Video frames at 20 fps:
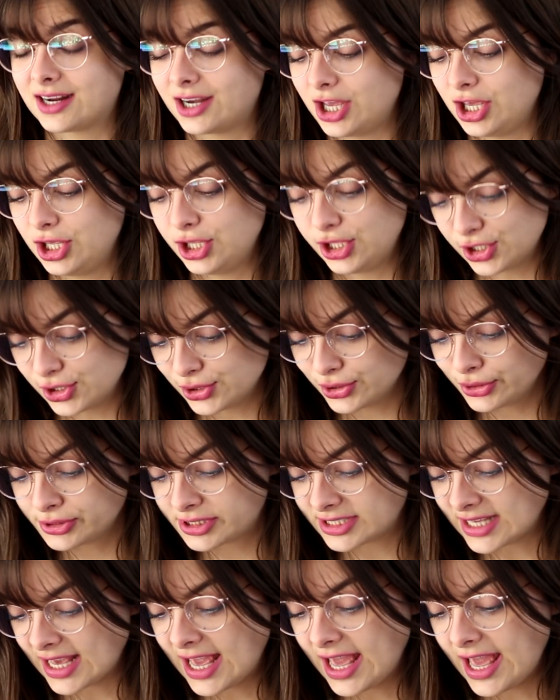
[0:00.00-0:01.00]
I
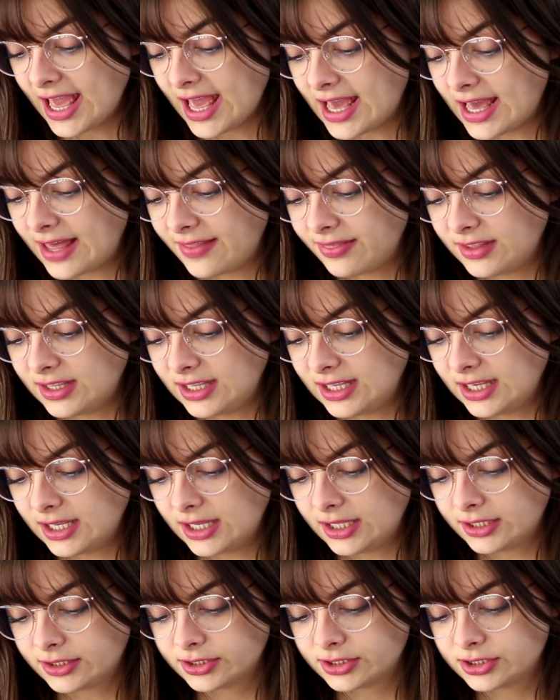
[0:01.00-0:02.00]
use. And
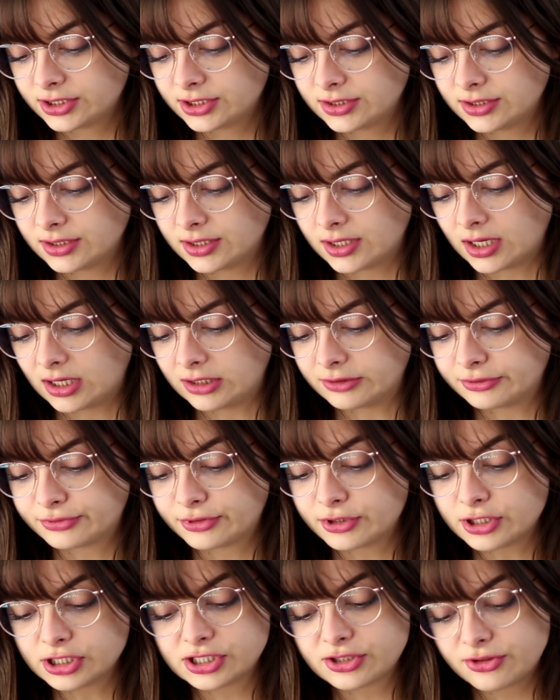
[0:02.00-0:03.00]
the
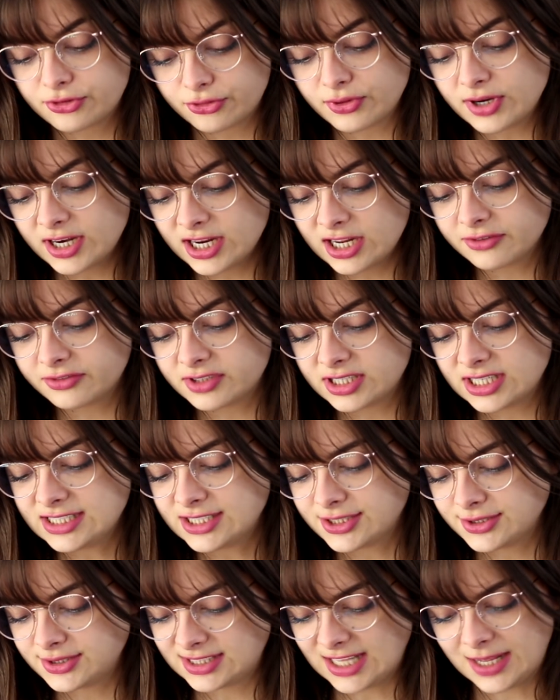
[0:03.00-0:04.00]
first three of
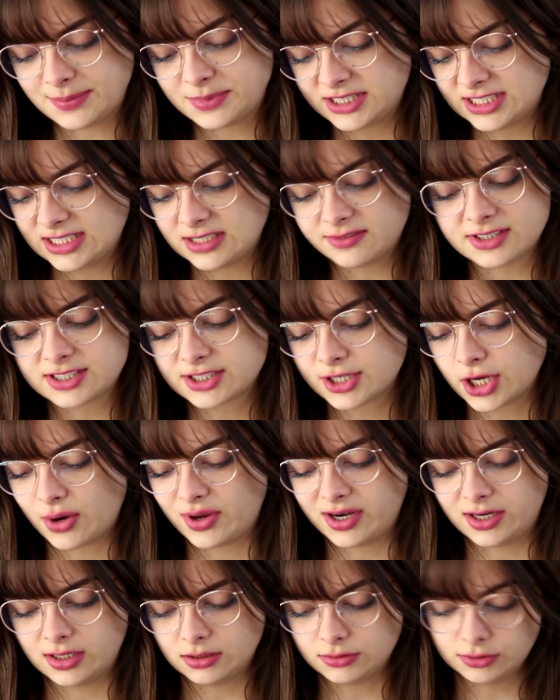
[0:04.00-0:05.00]
these, so Snapseed,
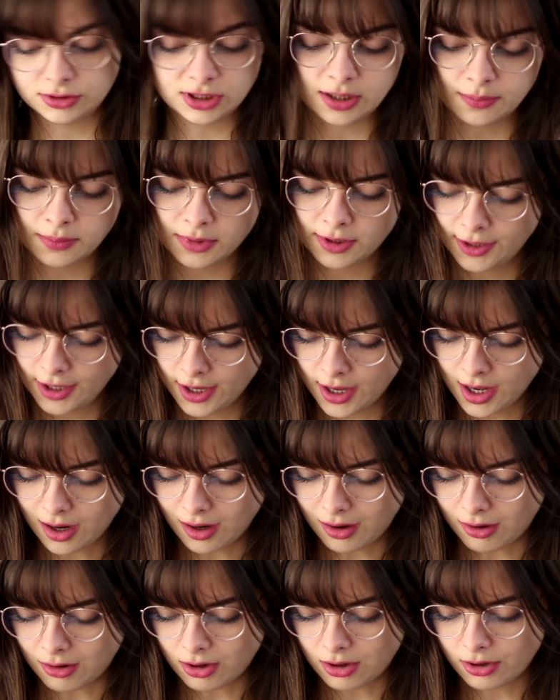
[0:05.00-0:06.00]
Visco and Unum,
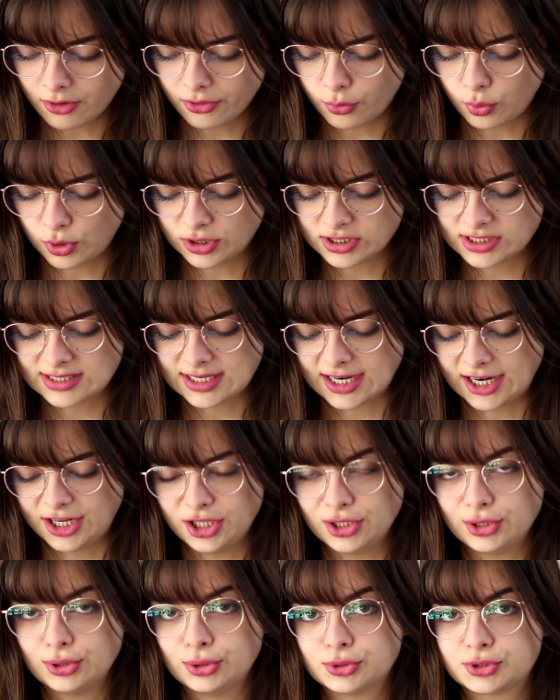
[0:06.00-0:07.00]
are the ones that
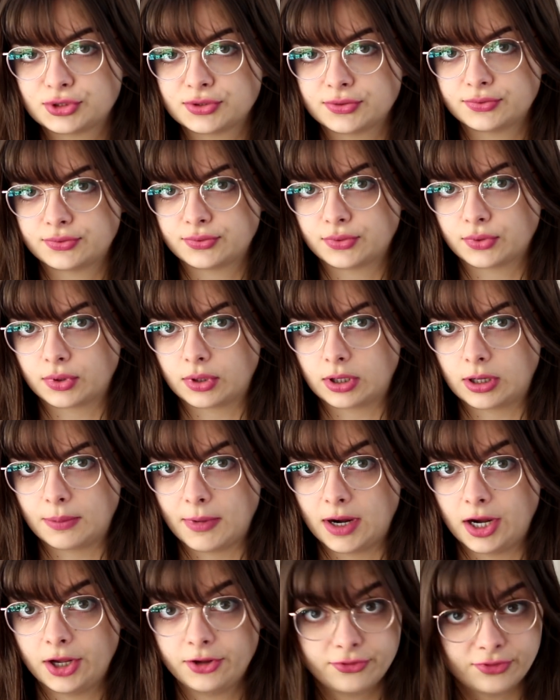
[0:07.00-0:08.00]
I use for
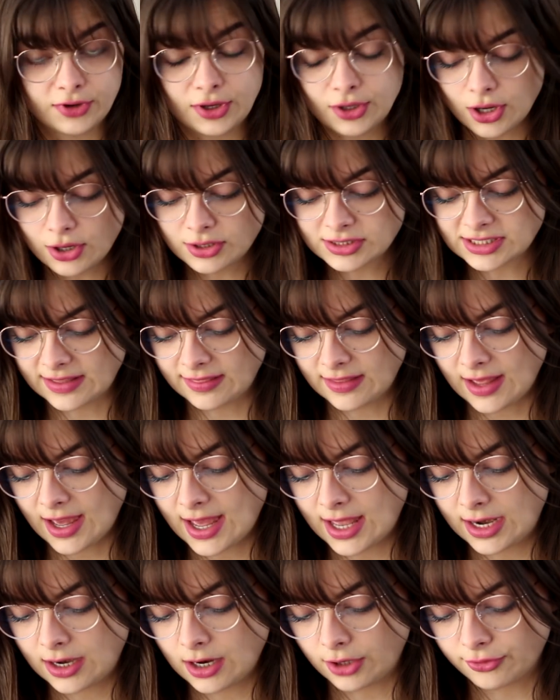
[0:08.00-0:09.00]
my photos, and
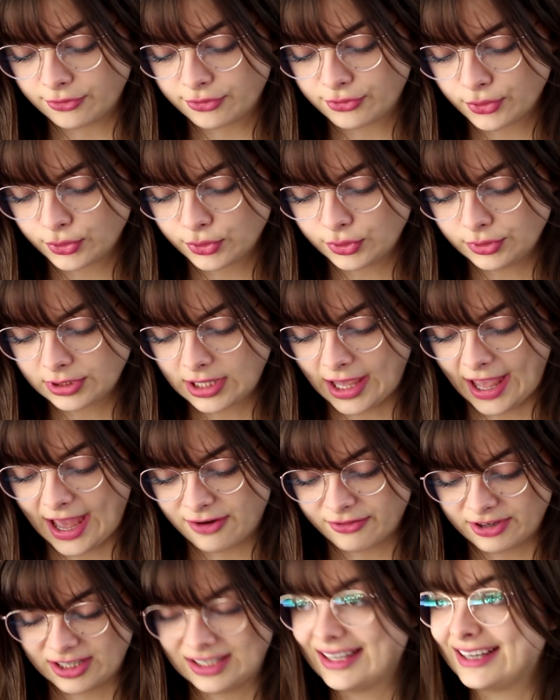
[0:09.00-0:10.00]
then Unfold,
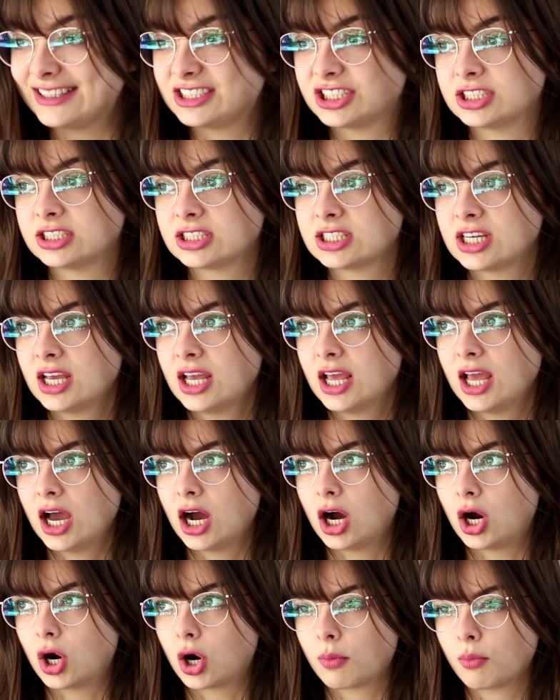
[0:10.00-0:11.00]
Canva and Legend
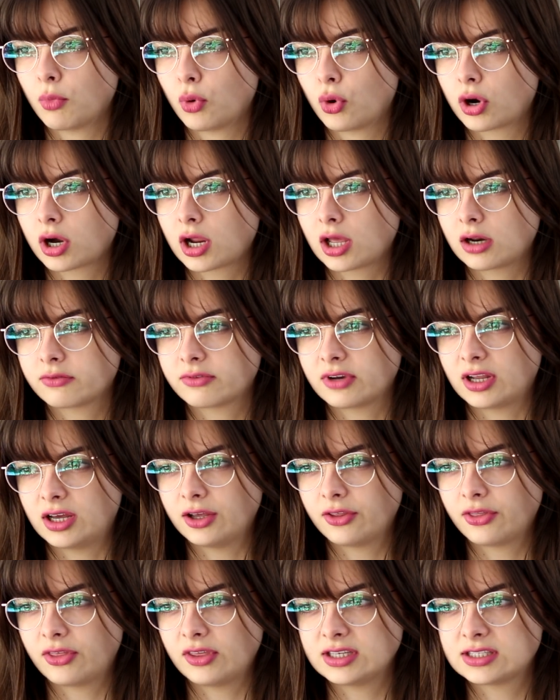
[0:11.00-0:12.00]
are more kind of
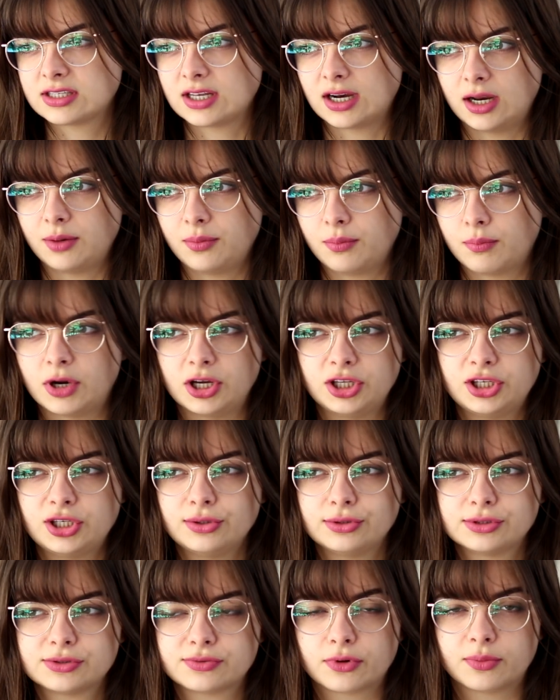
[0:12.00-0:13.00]
like things that I might
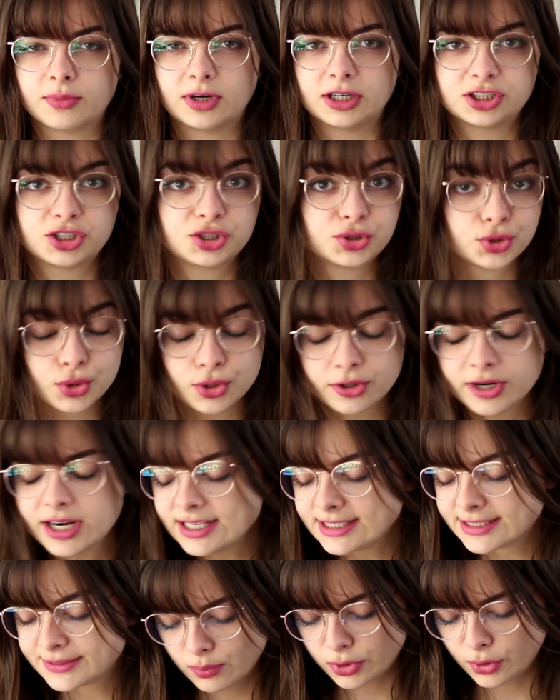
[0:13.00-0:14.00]
use for my
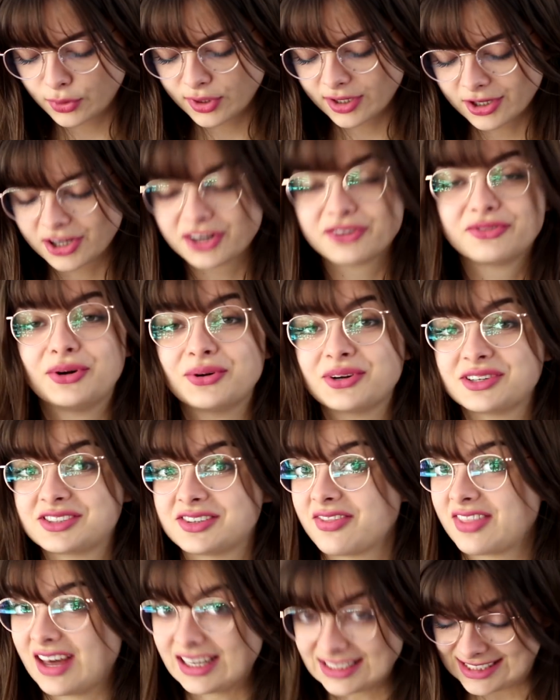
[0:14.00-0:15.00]
stories, but we're not gonna focus
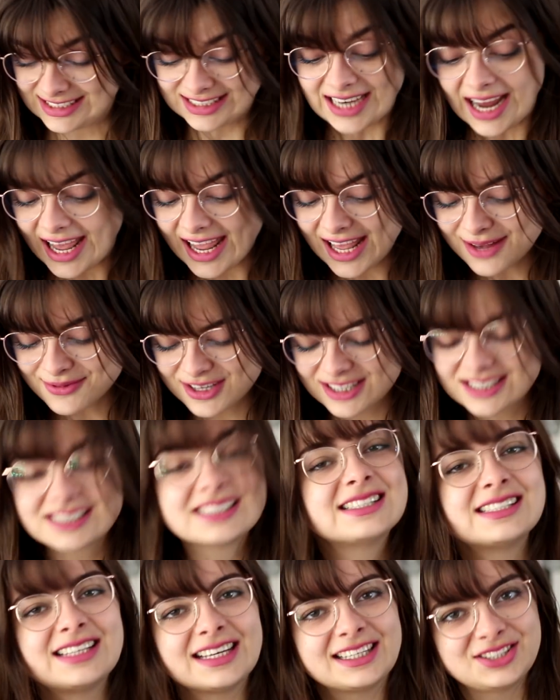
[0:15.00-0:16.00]
on that today. I'm gonna
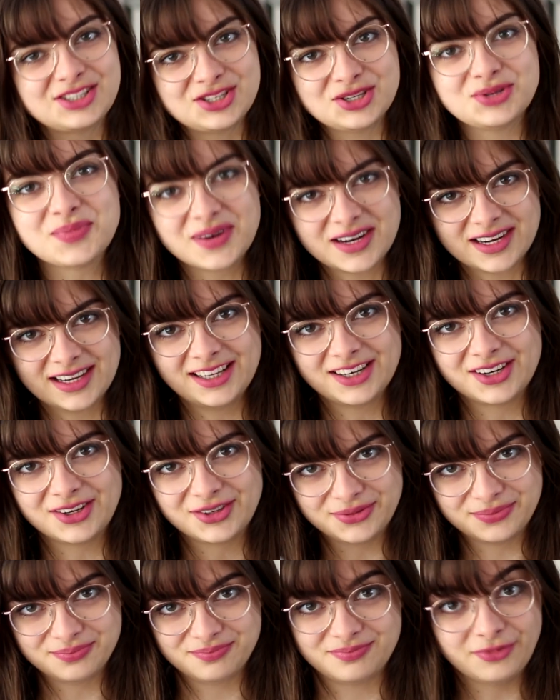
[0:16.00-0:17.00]
stick to my, you
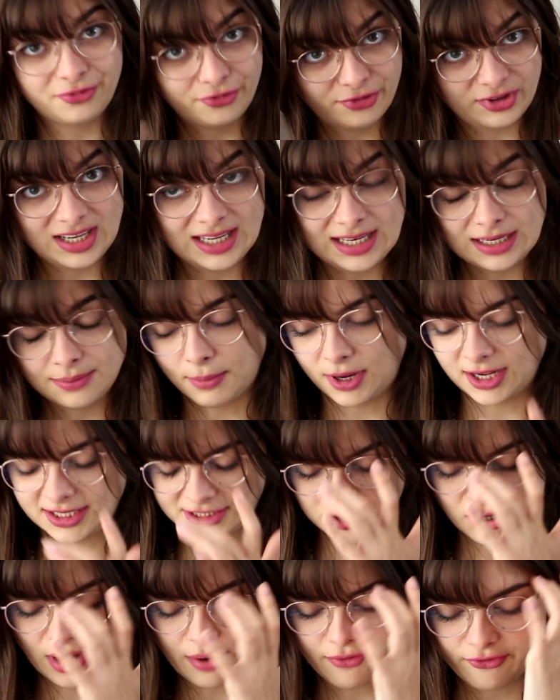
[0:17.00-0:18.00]
know, feed, my
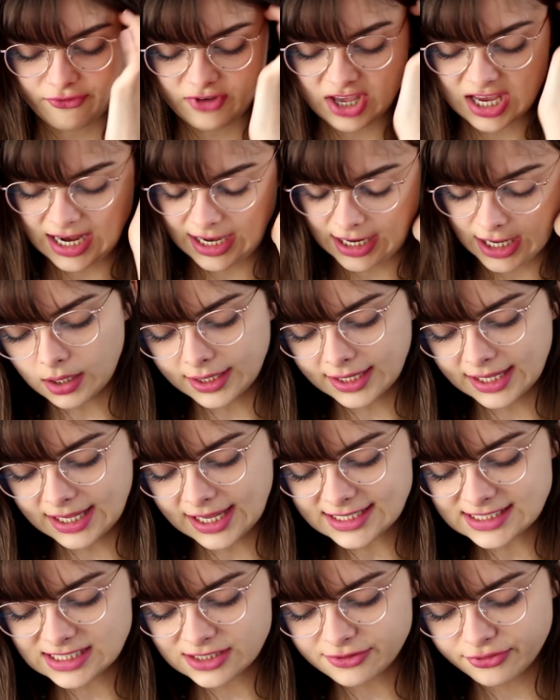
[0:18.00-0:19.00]
Instagram feed. I
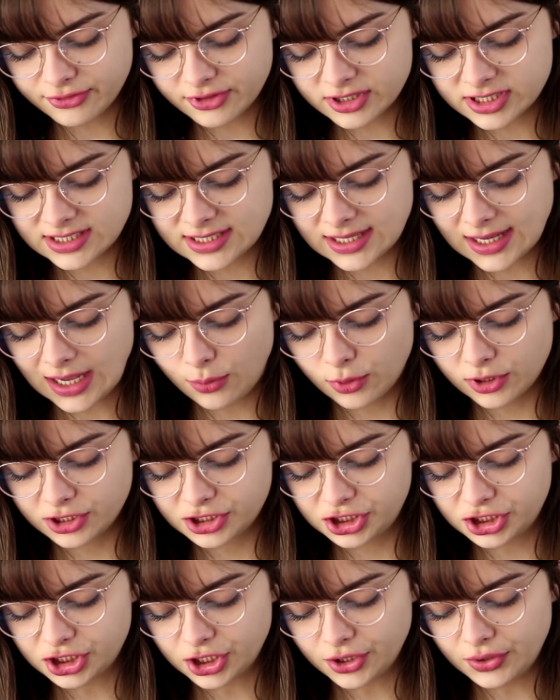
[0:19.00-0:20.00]
guess the first thing I want to
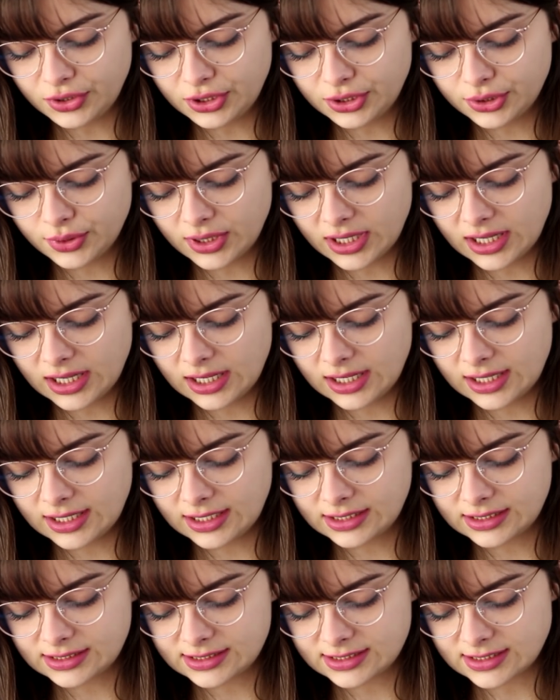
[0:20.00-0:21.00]
show you
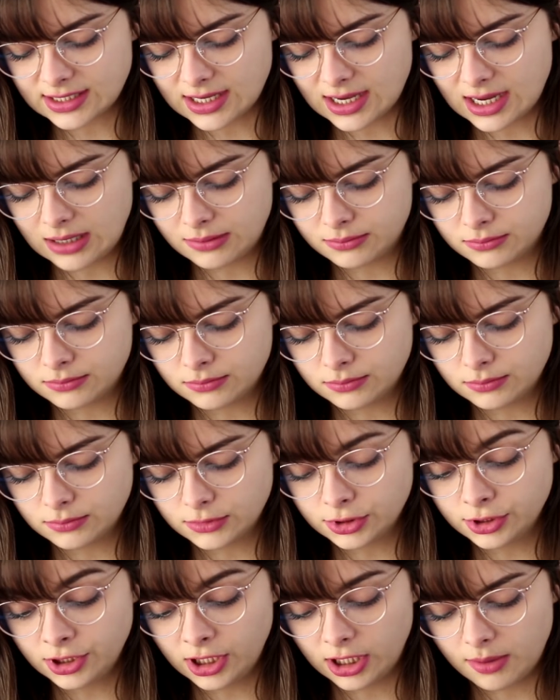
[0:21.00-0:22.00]
is
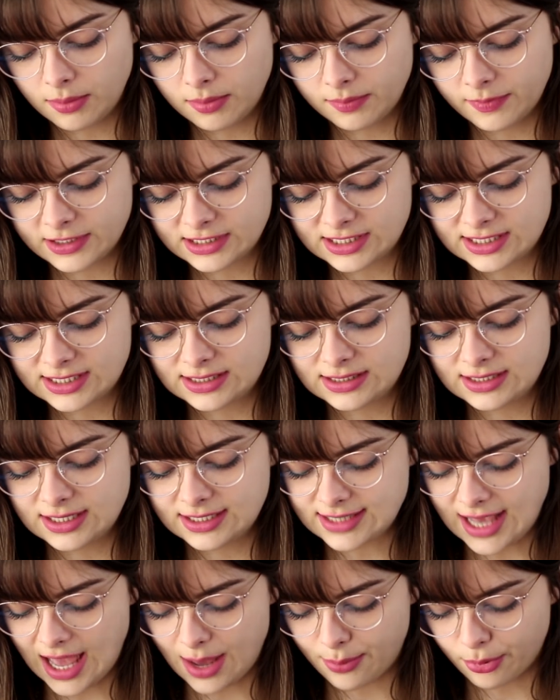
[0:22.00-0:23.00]
Unum,
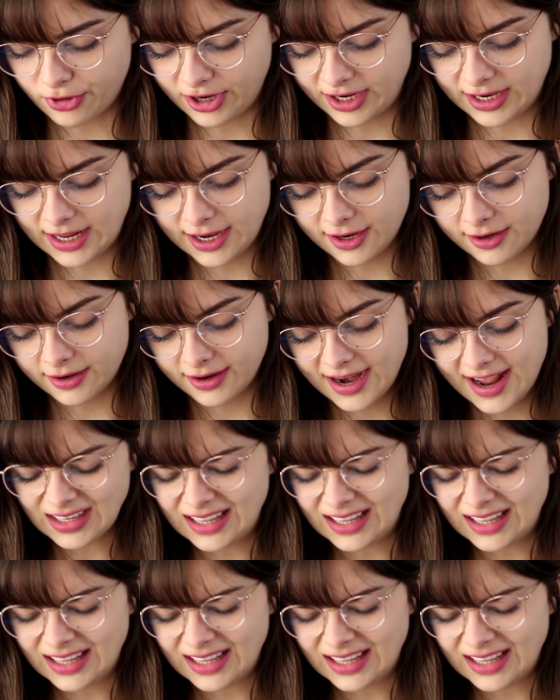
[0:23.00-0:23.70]
this app right here.